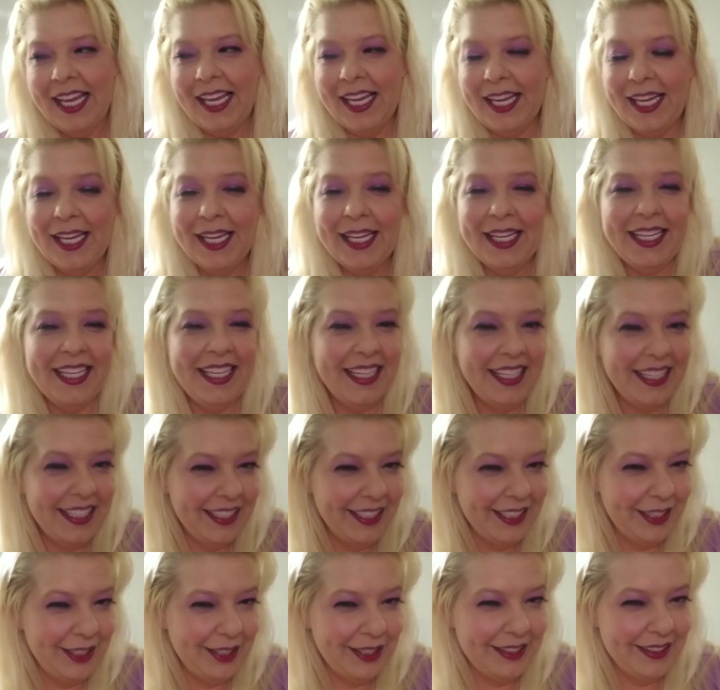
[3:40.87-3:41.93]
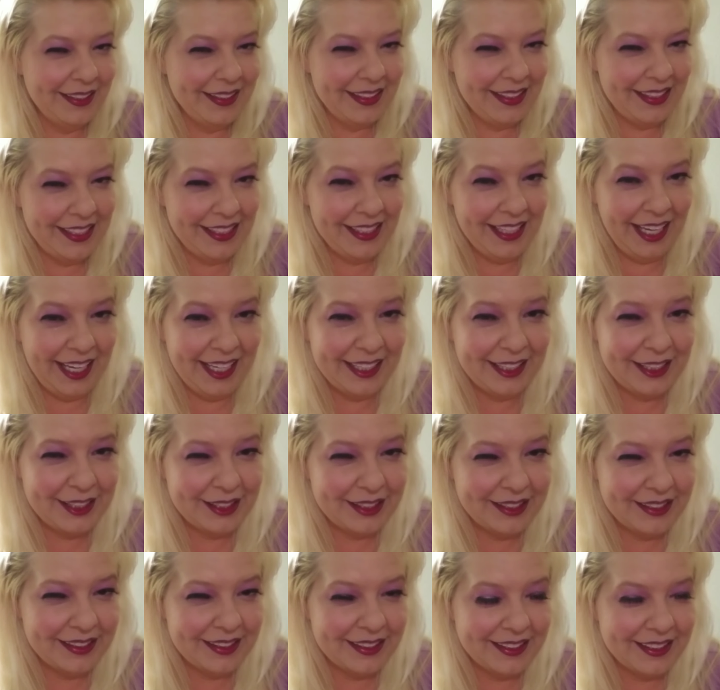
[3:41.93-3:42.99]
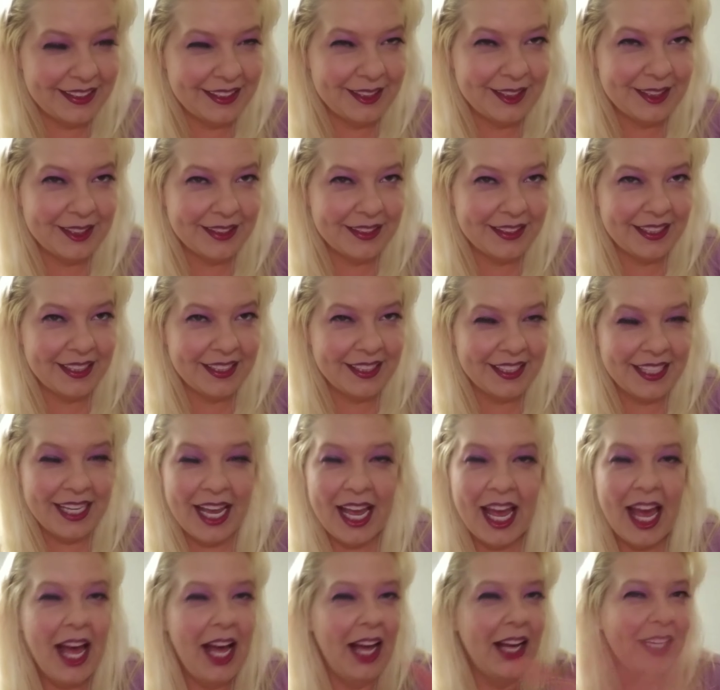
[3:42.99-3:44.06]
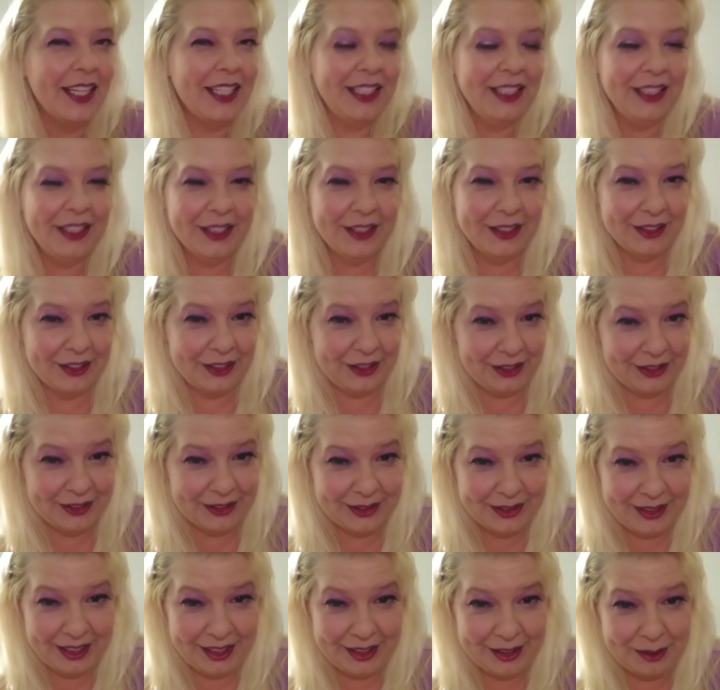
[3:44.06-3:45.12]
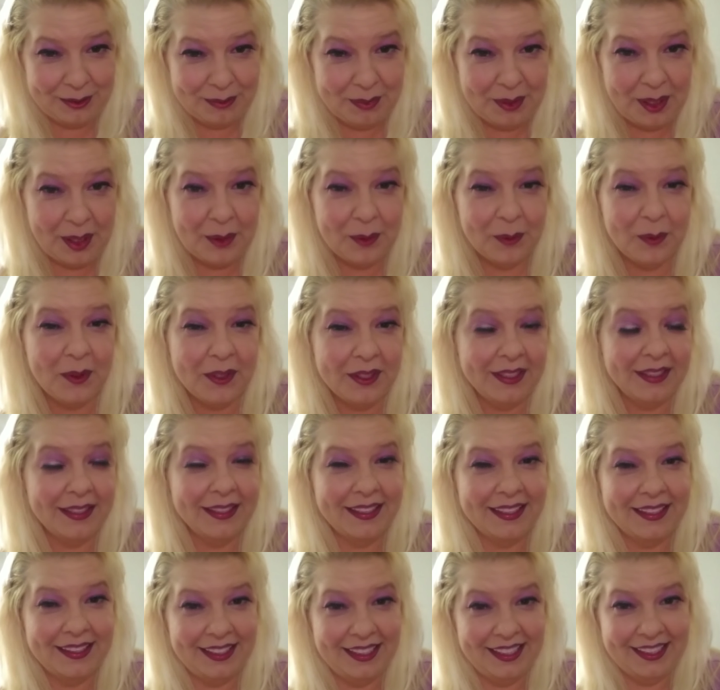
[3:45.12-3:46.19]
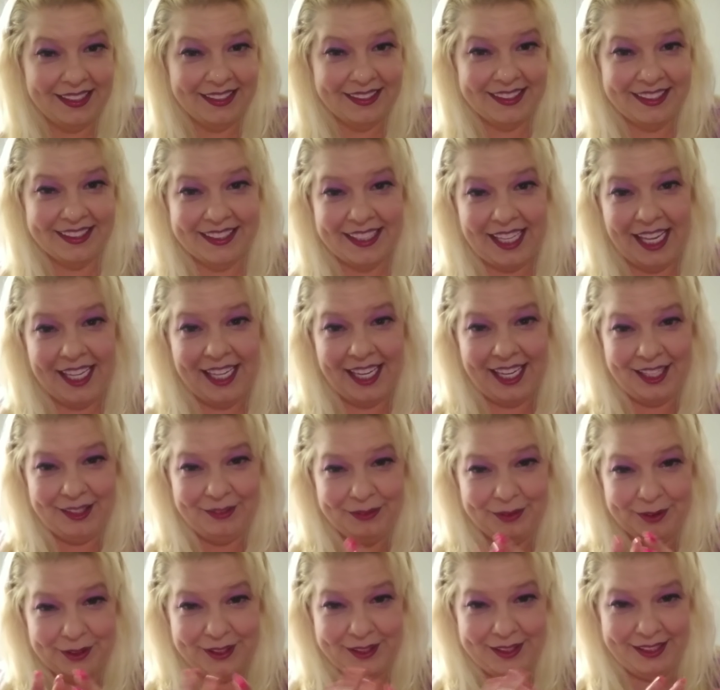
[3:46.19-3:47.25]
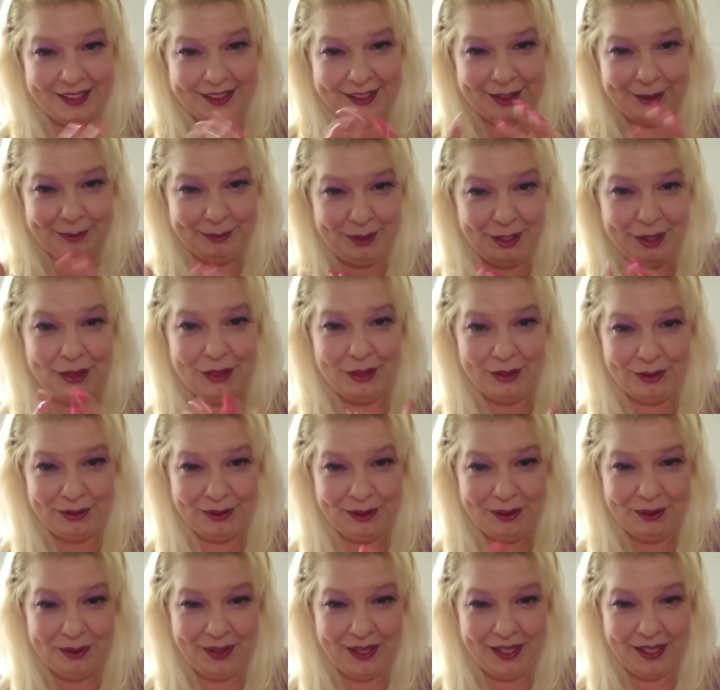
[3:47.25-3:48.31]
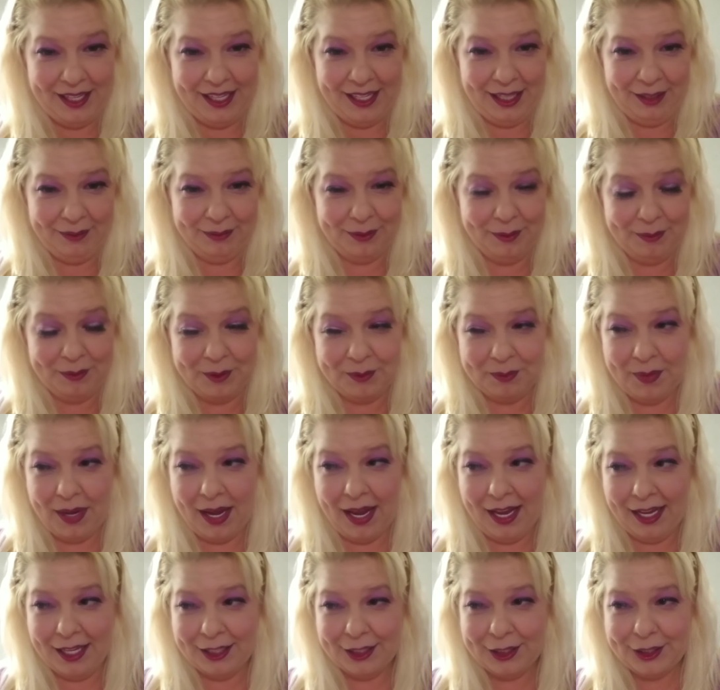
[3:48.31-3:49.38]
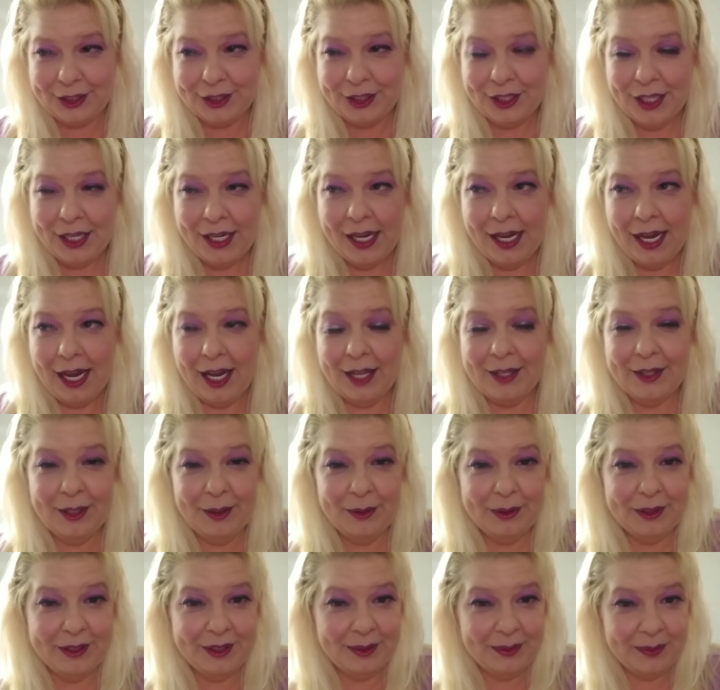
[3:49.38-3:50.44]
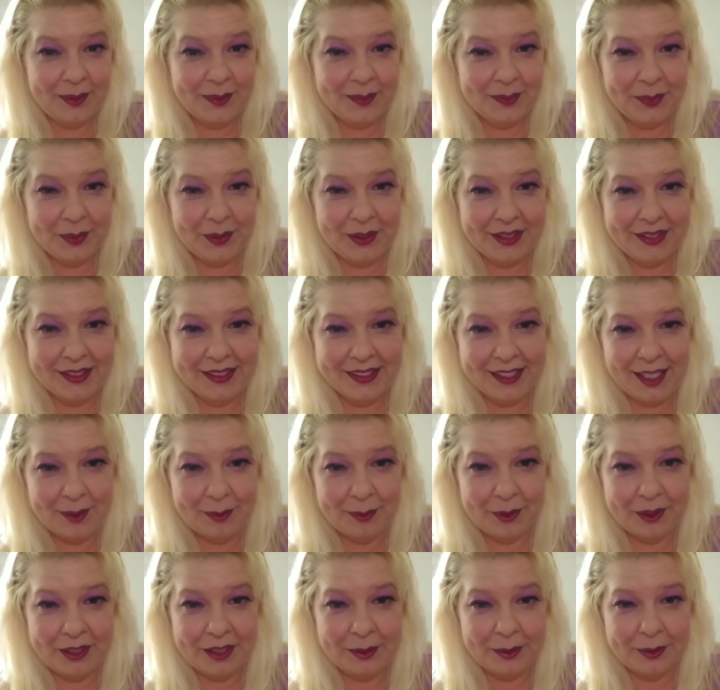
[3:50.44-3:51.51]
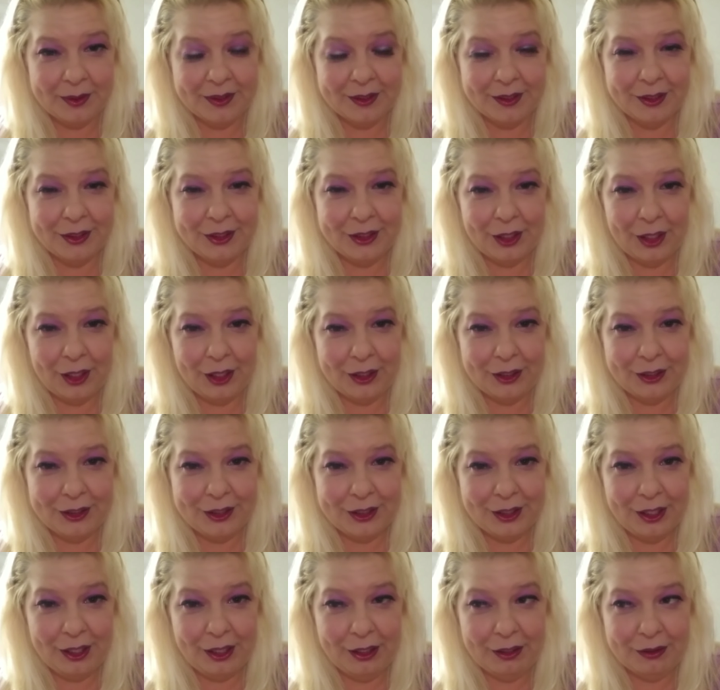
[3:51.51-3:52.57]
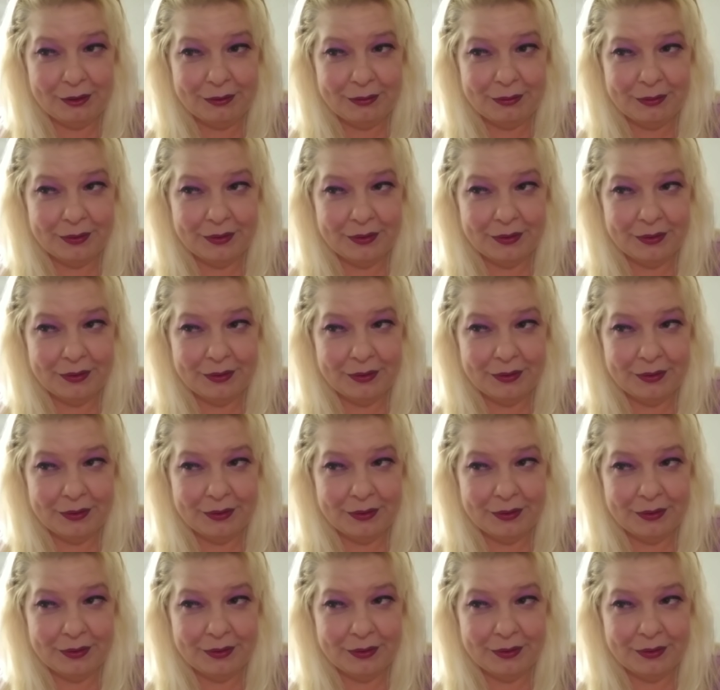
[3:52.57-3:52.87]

he liked, I'll get into the Colonel later, but one of the things is I like for things to be thorough, and I like for them to match. And there was at one point in time where he was in charge of